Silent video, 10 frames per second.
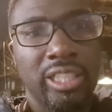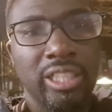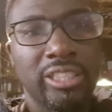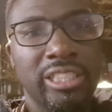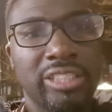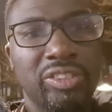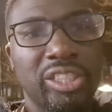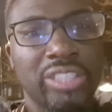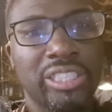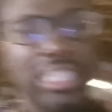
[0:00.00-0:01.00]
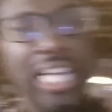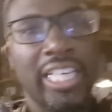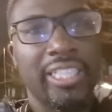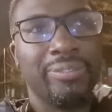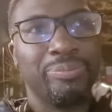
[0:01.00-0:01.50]
And in this video
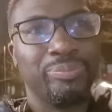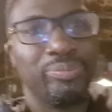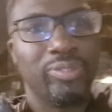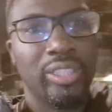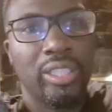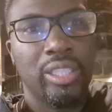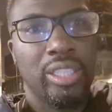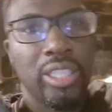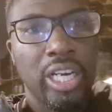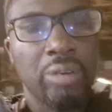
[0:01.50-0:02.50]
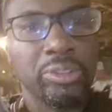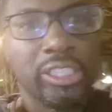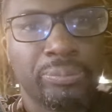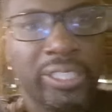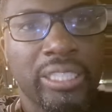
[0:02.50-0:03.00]
today, I want to
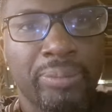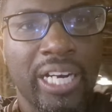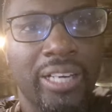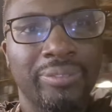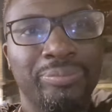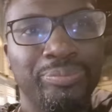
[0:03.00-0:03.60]
speak about